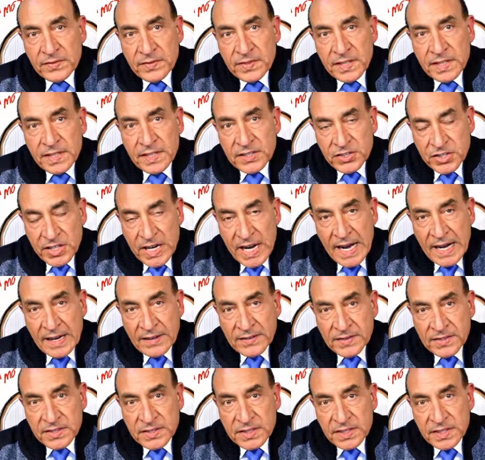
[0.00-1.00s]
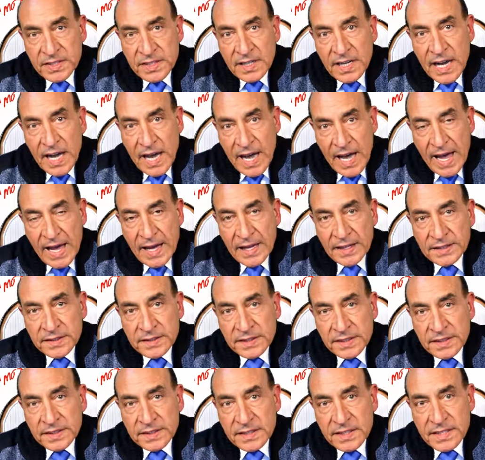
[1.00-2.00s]
the shaft and
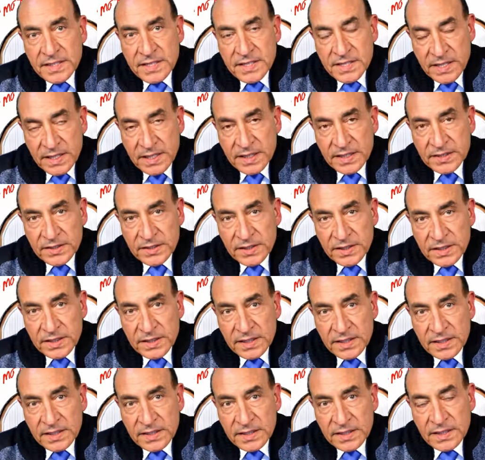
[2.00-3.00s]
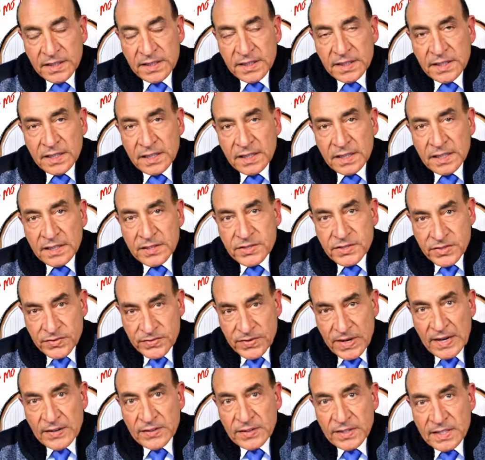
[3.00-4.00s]
the cylinder, the
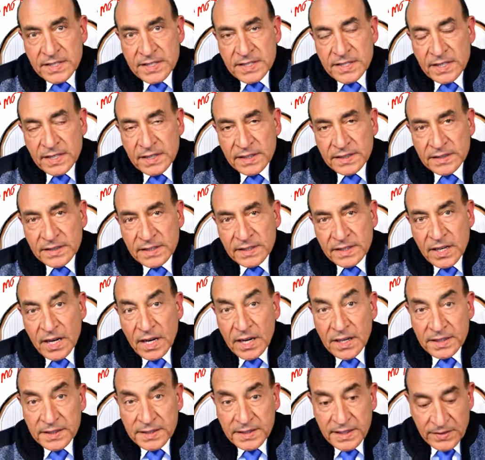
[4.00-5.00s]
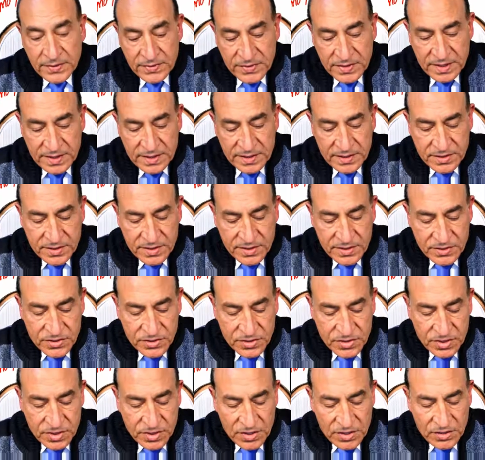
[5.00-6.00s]
surrounding cylinder, are different.
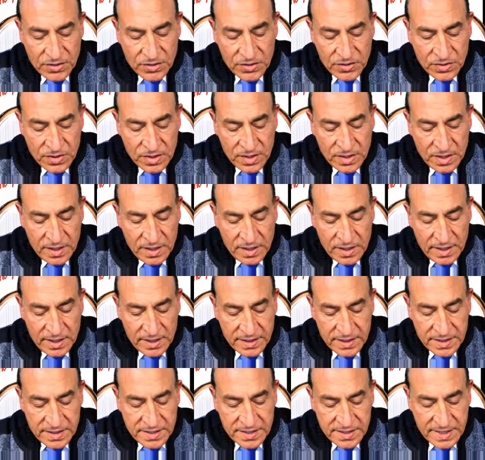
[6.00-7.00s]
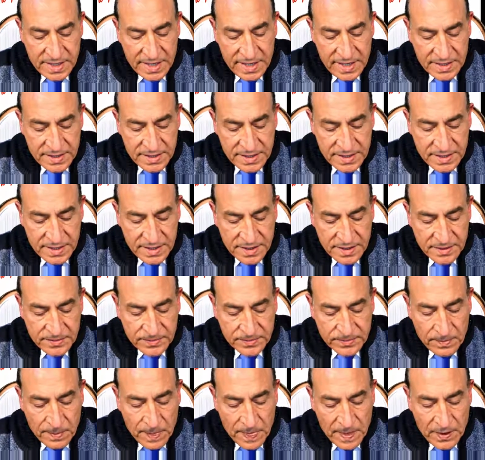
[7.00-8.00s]
So in this case,
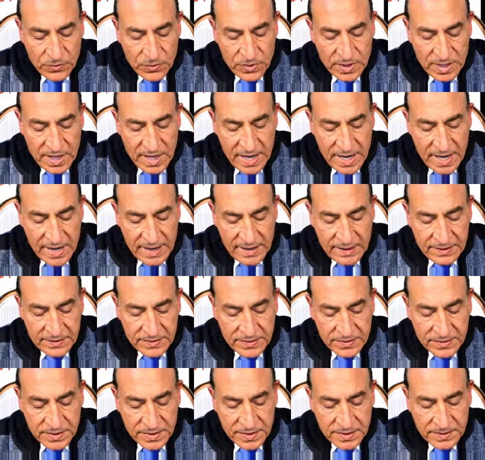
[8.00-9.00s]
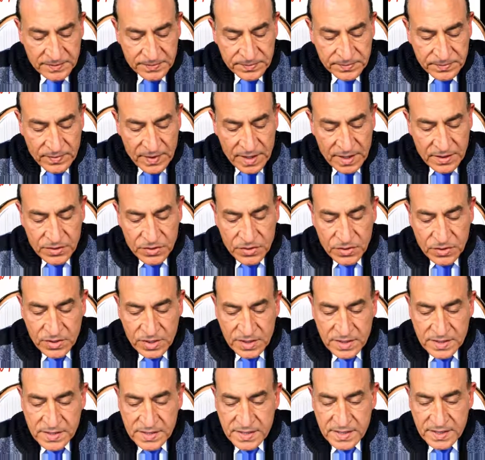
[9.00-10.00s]
we have to
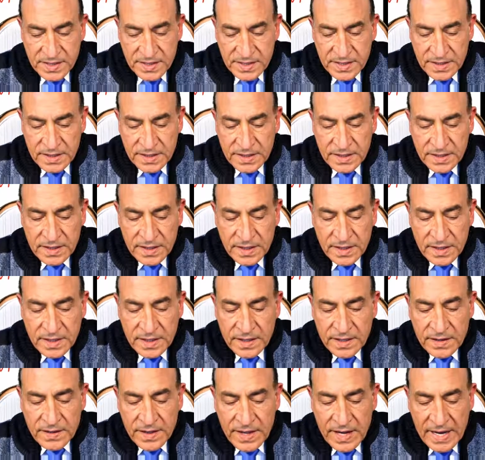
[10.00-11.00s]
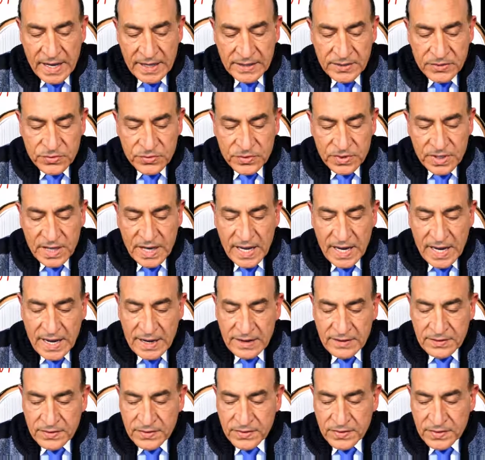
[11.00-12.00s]
consider that we
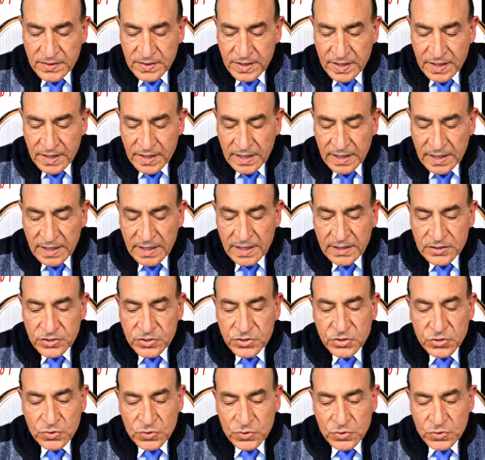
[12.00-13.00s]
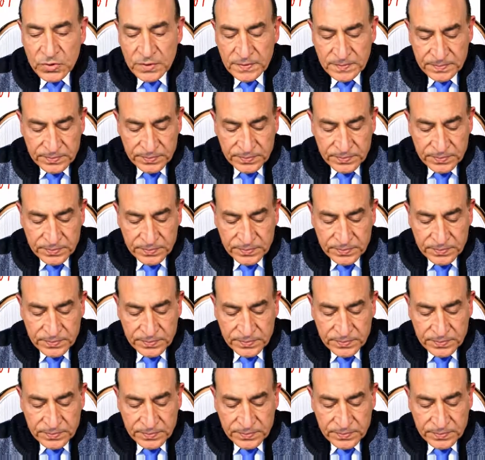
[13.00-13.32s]
have two